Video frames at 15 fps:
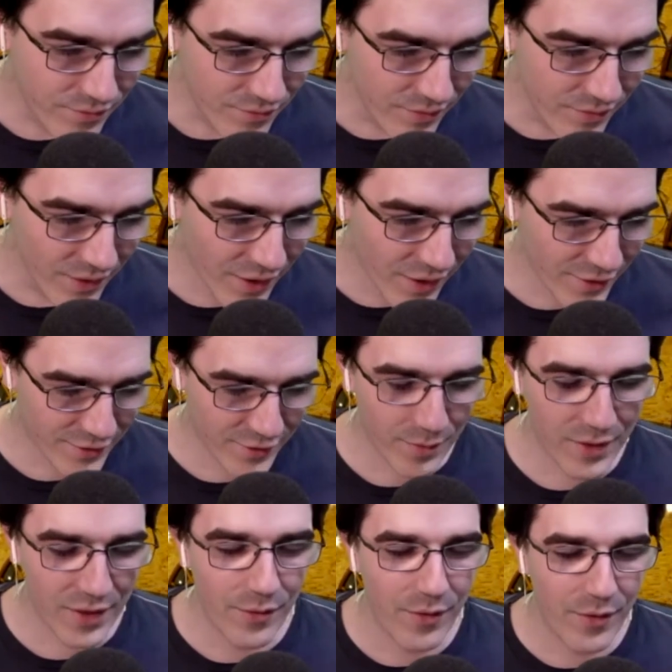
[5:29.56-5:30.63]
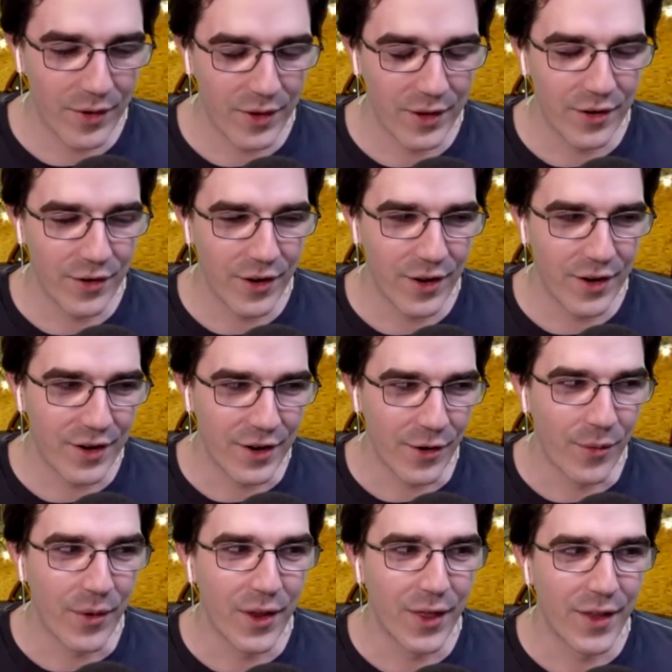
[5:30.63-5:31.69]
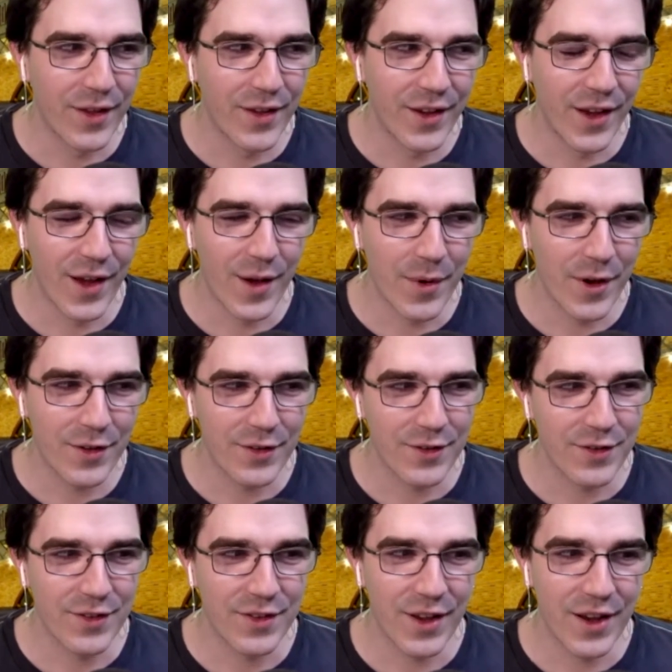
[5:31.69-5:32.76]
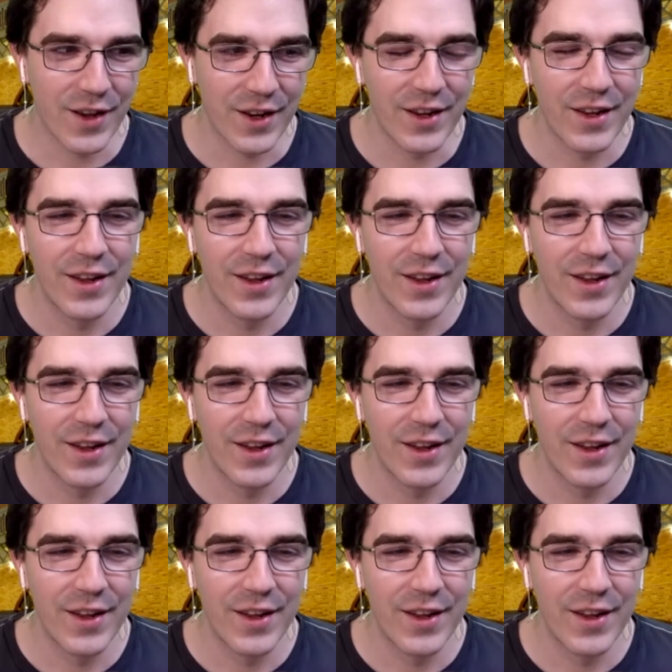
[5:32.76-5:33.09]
uh, something that we really don't know how to deal with um, as a society.